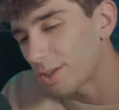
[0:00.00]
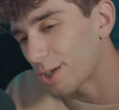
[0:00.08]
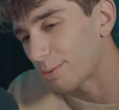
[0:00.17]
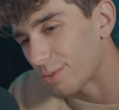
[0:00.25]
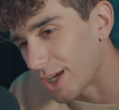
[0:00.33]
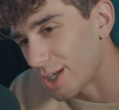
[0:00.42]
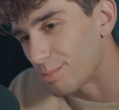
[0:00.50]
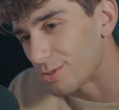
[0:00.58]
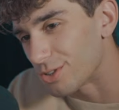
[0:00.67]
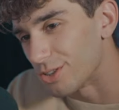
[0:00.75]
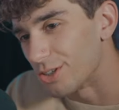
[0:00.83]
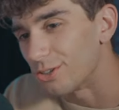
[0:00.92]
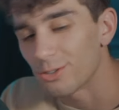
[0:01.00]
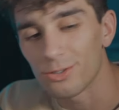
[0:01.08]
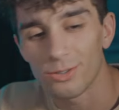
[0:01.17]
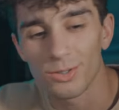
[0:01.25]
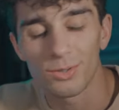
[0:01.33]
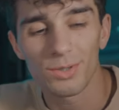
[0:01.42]
like Ramsay,
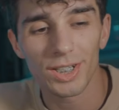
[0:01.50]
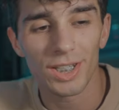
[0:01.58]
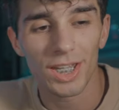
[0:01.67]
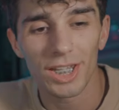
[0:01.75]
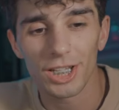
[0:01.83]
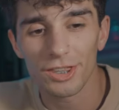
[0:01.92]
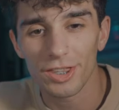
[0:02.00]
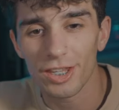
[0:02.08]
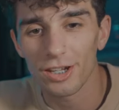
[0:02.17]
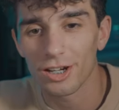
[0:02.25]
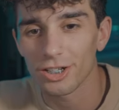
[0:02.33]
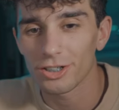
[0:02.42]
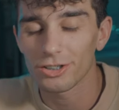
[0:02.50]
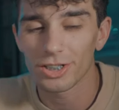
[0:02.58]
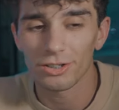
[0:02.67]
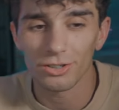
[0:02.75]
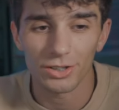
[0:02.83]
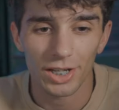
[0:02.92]
who would he had Theon go
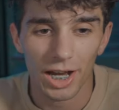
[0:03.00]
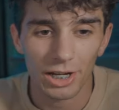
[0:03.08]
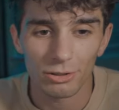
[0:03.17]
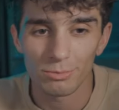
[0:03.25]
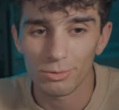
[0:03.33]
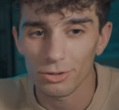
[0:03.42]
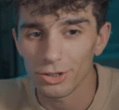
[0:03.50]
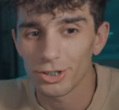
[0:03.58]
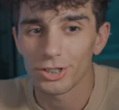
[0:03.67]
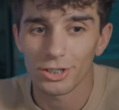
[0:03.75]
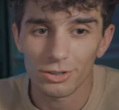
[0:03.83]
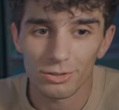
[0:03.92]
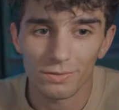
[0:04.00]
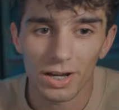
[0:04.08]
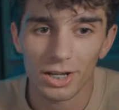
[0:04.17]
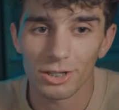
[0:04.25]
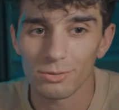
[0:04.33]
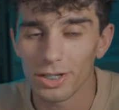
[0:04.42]
tell all the Ironborn needed to
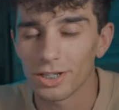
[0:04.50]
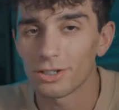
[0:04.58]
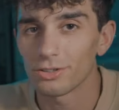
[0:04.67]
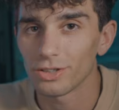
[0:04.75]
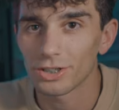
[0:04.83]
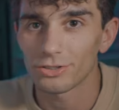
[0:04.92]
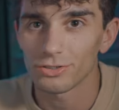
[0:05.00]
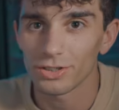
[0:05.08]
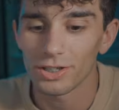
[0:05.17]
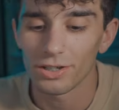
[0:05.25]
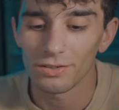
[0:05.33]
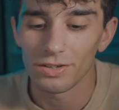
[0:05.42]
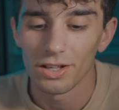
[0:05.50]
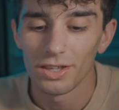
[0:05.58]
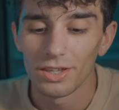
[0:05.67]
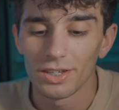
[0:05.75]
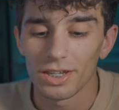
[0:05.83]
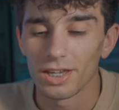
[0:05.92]
evacuate and he'll let you live,
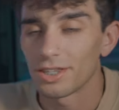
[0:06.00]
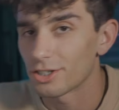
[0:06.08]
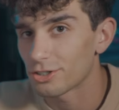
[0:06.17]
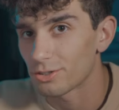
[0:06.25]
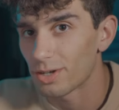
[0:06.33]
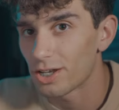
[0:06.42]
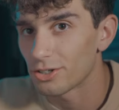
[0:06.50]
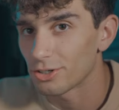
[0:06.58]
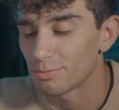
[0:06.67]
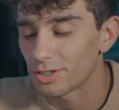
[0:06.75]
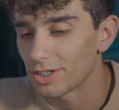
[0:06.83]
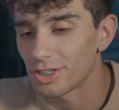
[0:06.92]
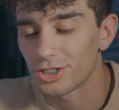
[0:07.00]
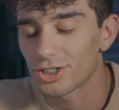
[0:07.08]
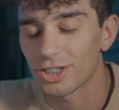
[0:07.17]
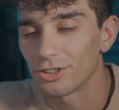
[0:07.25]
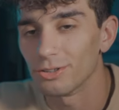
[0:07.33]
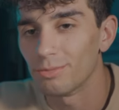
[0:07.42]
and they surrendered, but he
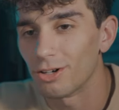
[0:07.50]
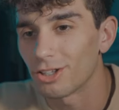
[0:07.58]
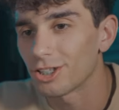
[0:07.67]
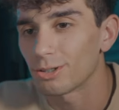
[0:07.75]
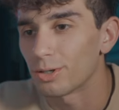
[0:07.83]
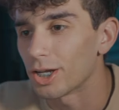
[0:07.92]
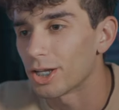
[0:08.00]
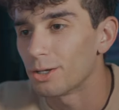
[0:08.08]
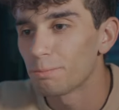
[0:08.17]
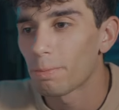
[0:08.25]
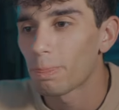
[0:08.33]
just killed them all anyway.